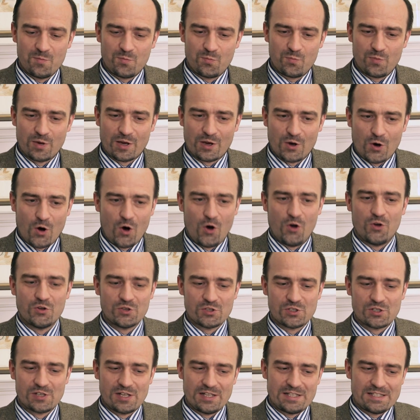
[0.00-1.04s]

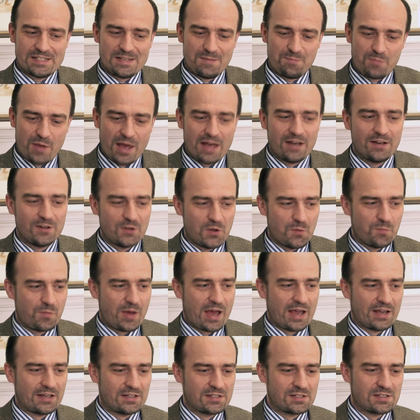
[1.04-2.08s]
Because it's dependent on
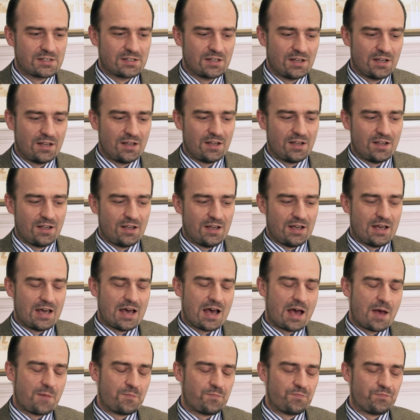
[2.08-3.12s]
banks
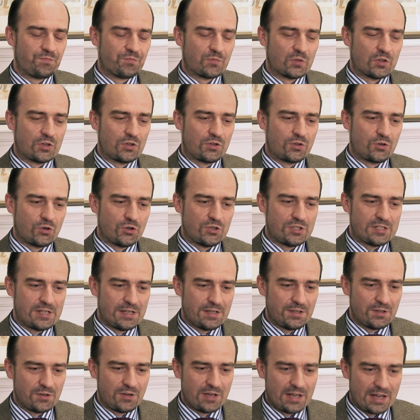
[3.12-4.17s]

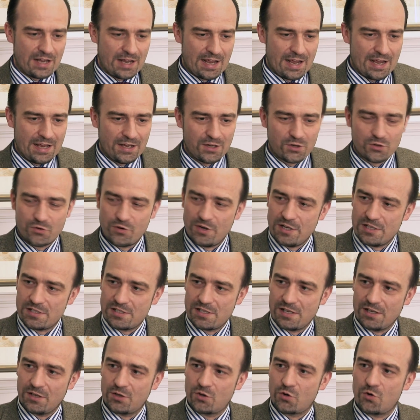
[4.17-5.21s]
continually
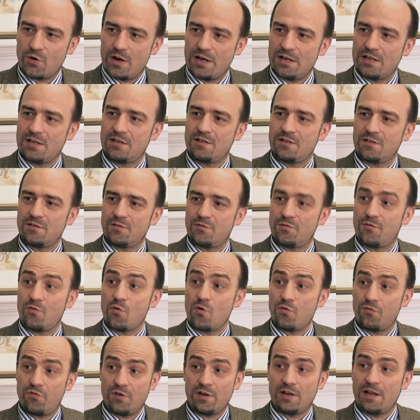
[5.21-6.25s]
increasing credit
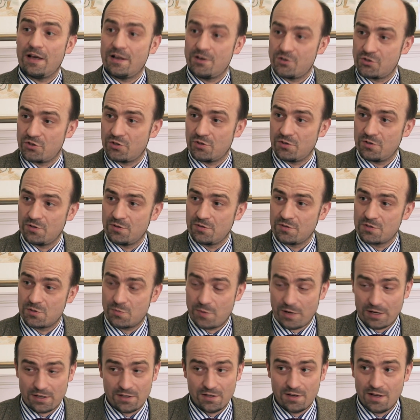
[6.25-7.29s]
for financial
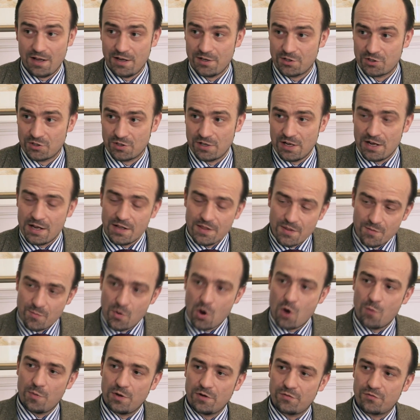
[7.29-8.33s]
speculation. The
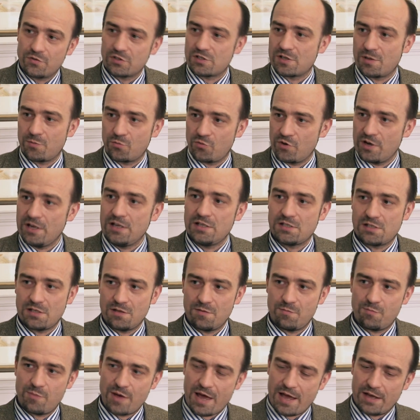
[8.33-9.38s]
moment, for some reason,
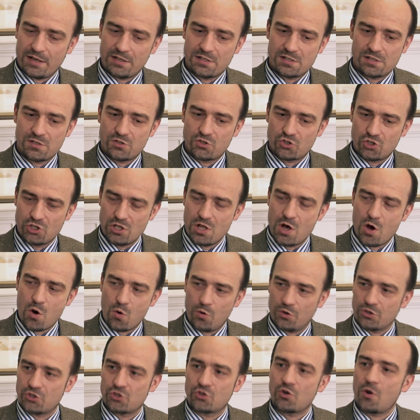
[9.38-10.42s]
banks slow
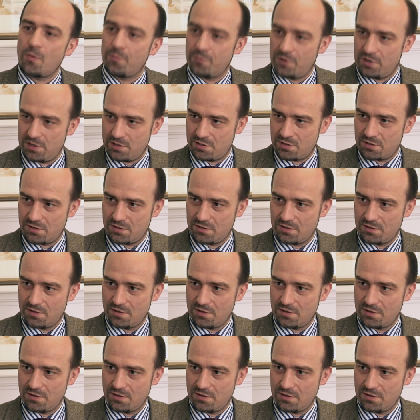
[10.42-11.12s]
or stop this,